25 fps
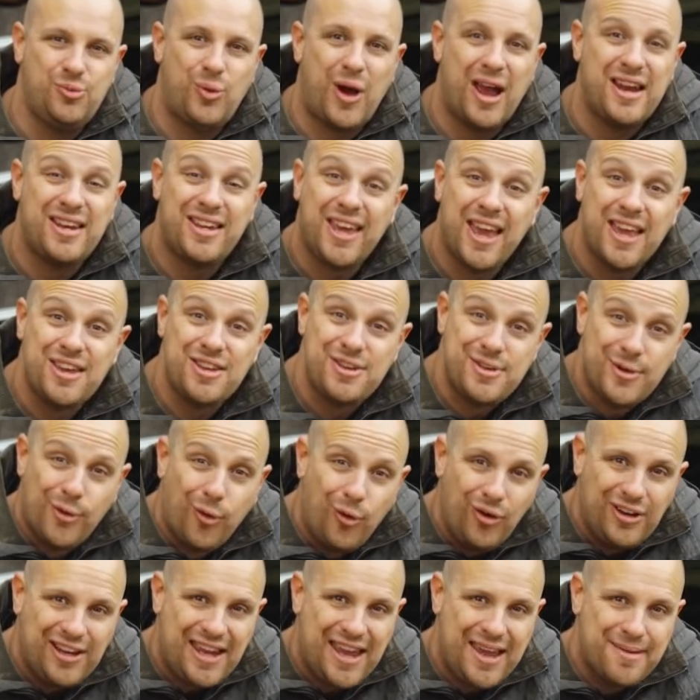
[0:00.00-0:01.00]
way to get
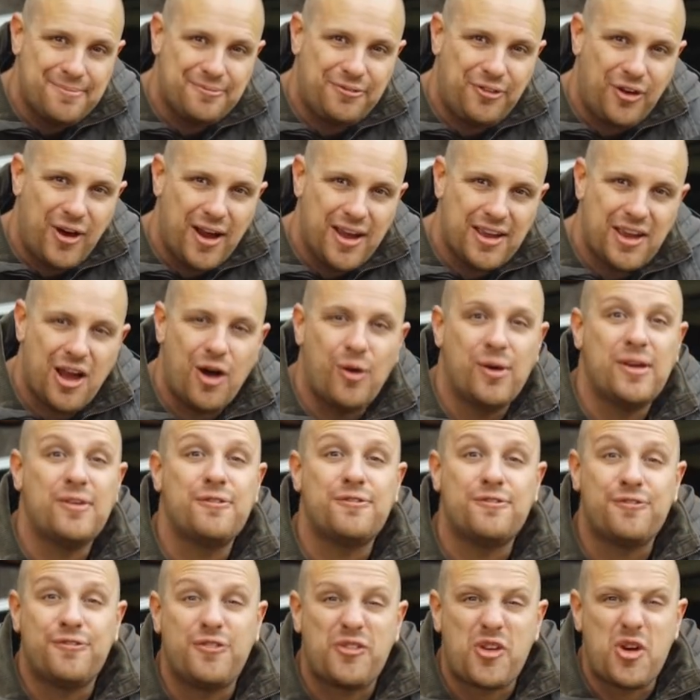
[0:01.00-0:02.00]
your campfire going
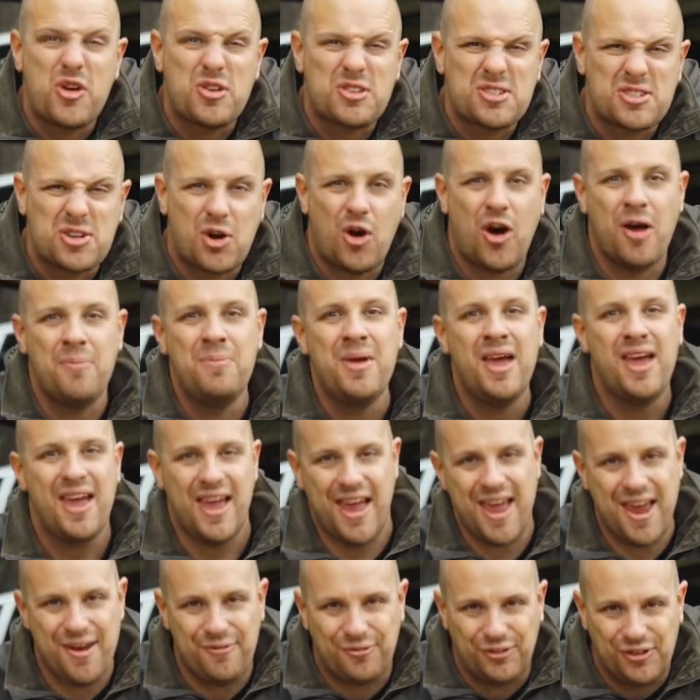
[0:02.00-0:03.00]
first time,
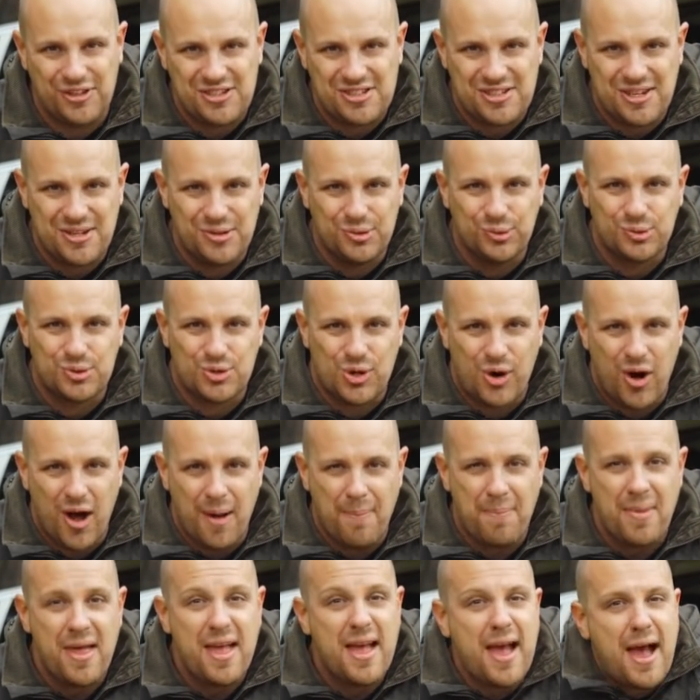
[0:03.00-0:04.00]
every single
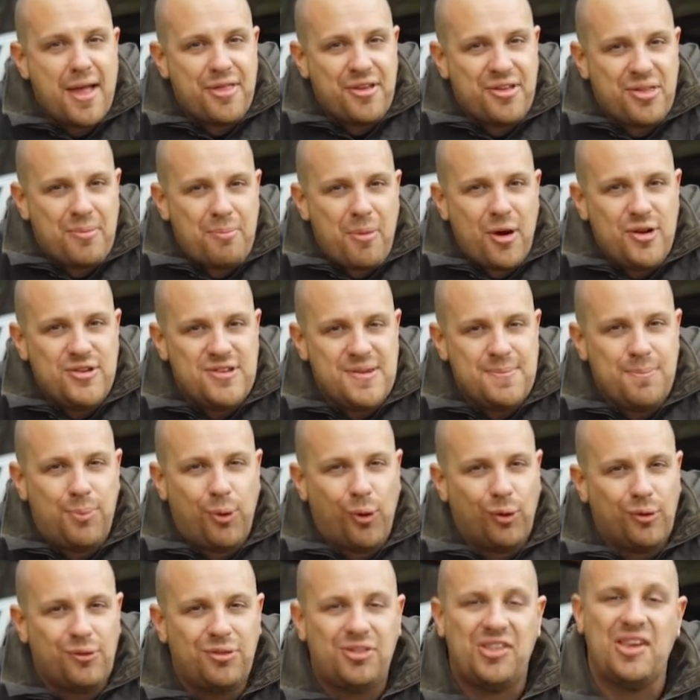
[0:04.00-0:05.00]
time? And that the most
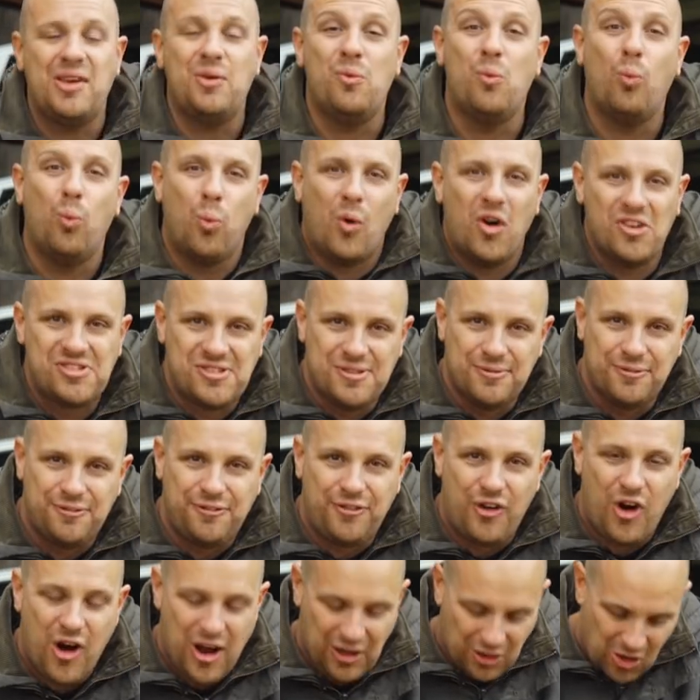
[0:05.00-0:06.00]
important thing wasn't
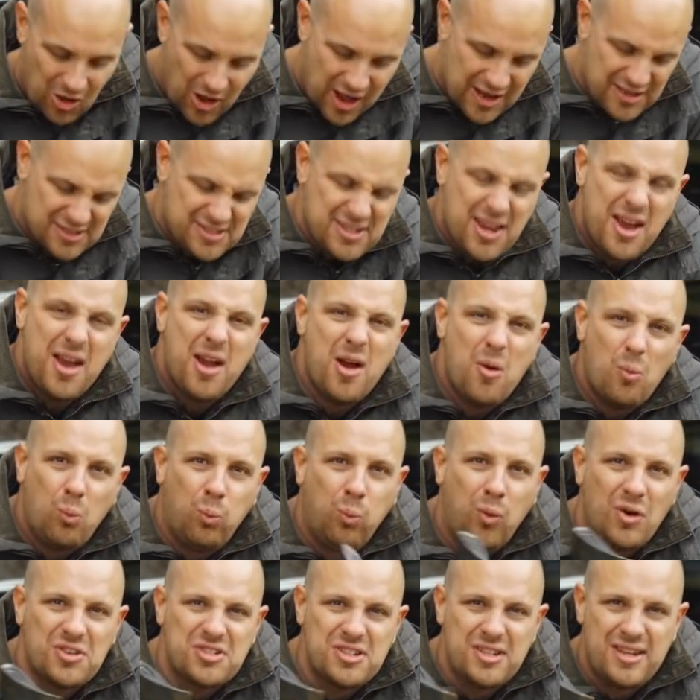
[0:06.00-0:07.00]
fire lighters,
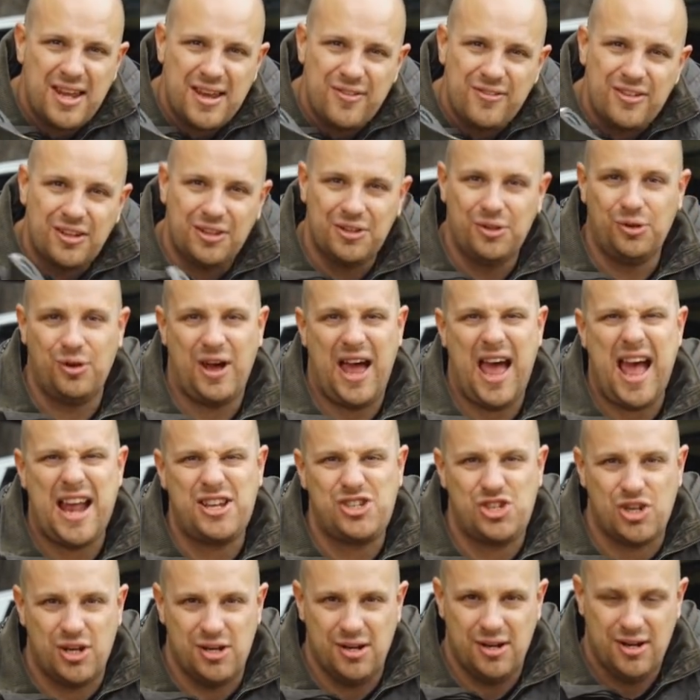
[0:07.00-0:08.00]
wasn't even a little
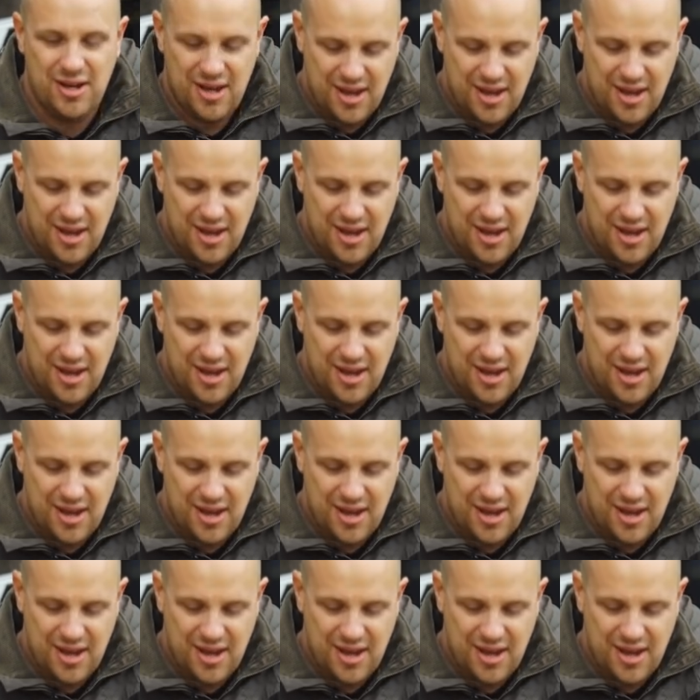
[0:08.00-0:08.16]
hatchet.